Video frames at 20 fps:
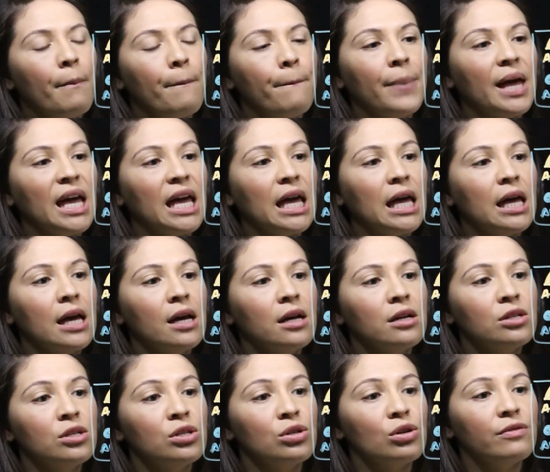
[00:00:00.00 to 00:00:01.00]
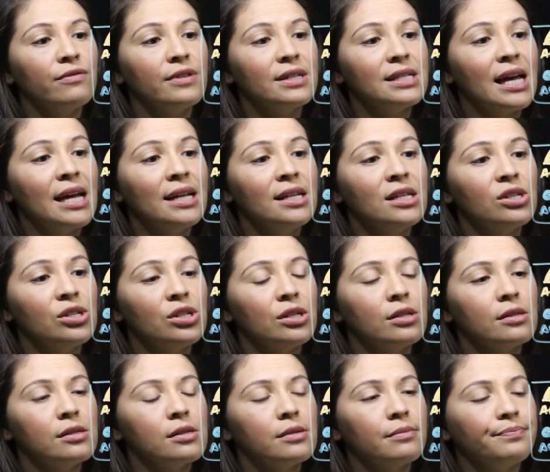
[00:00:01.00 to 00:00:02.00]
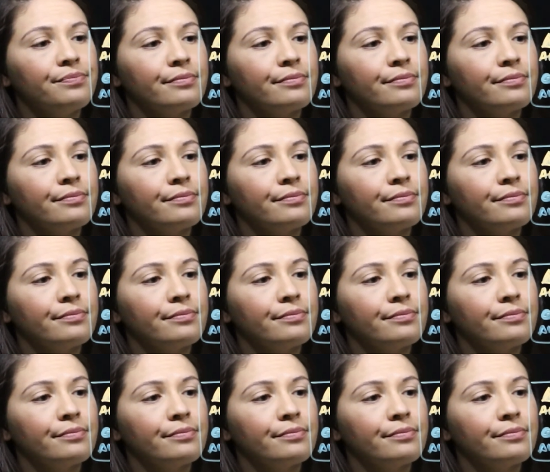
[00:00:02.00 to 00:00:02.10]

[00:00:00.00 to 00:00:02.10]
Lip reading: B surface antigens.